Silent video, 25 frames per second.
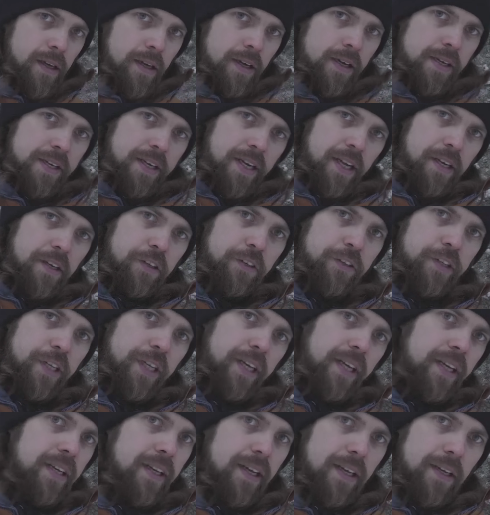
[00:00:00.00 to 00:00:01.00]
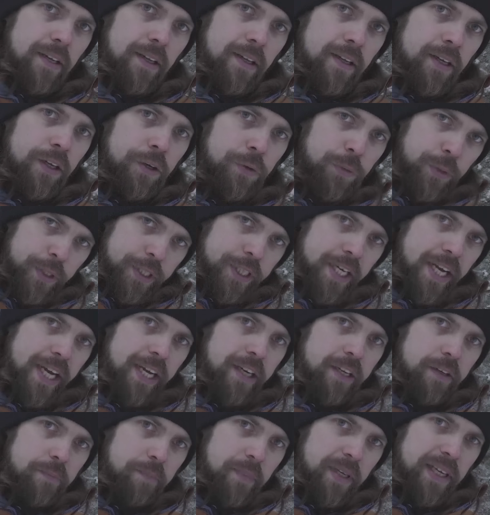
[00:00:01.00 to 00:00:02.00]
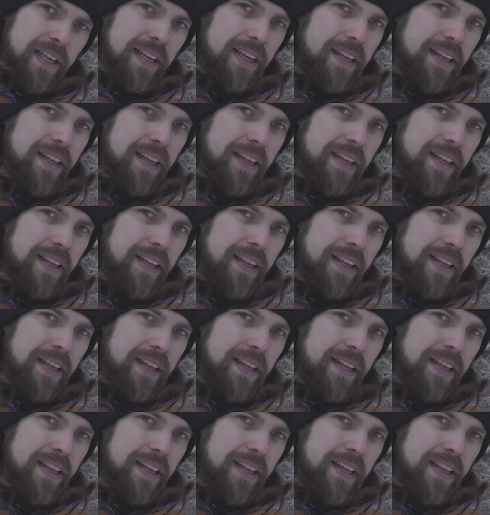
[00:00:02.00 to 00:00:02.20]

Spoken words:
Another thing that irritated me a